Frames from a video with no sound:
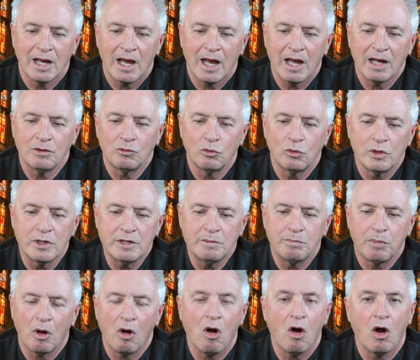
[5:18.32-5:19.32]
and
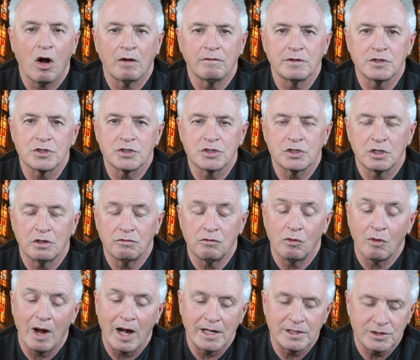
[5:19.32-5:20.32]
reap a harvest of
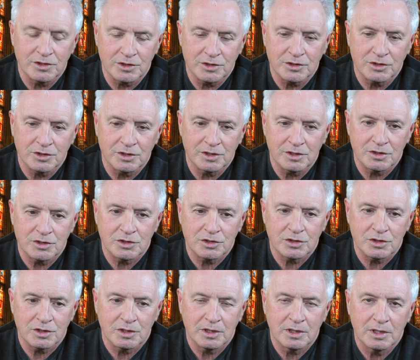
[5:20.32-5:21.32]

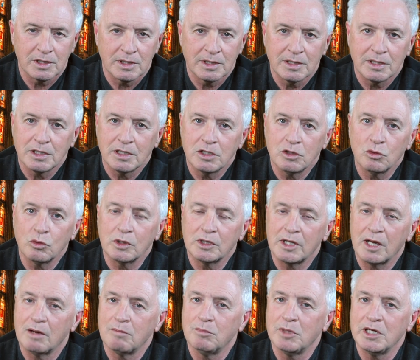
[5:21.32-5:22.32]
righteousness. You know what
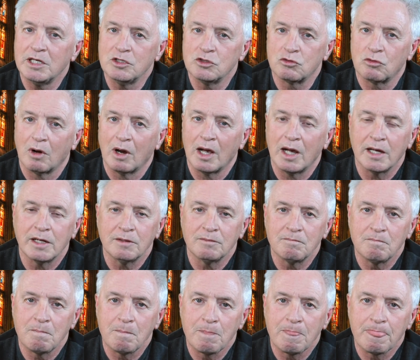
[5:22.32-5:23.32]
that means, right?
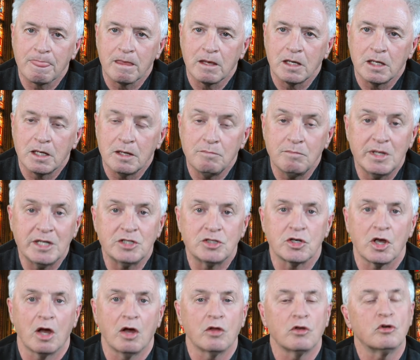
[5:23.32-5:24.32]
It
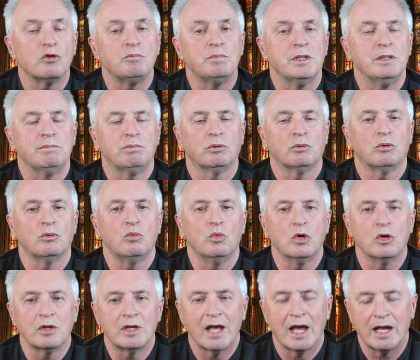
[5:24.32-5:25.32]
means other people
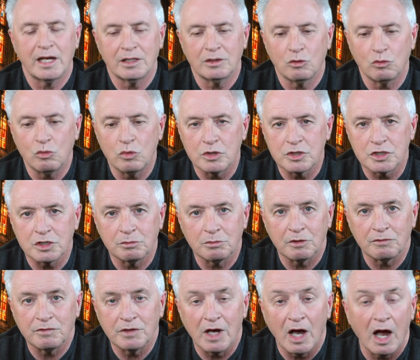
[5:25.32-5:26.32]
will gain the wisdom
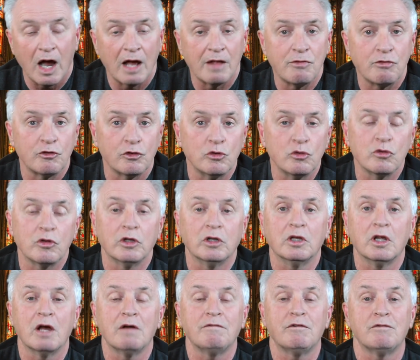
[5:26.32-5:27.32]
of God through the
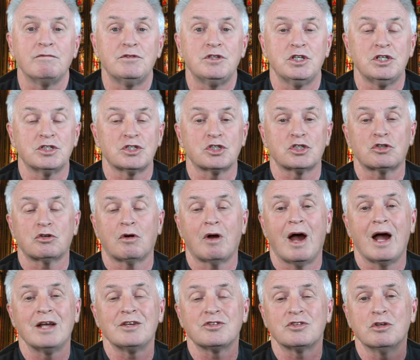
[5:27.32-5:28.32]
love of Jesus
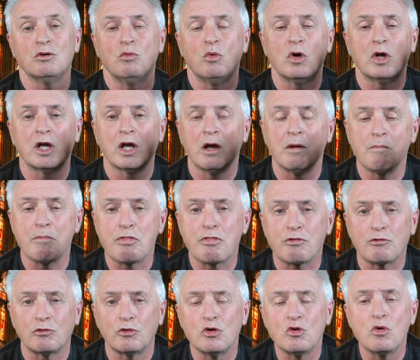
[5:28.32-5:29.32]
Christ that will come
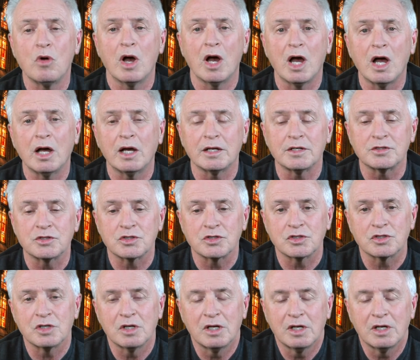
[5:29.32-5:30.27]
through us,